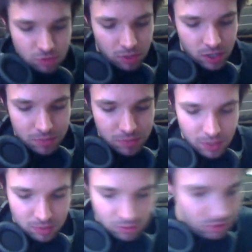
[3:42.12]
bottom that I'm
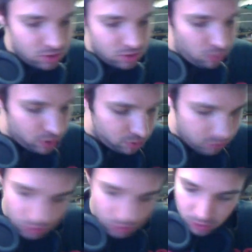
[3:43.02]
confused with what it's
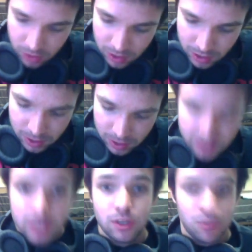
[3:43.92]
for. Let's see
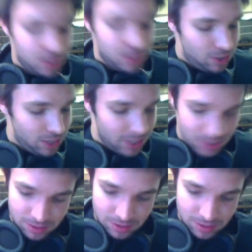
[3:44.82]
what that is.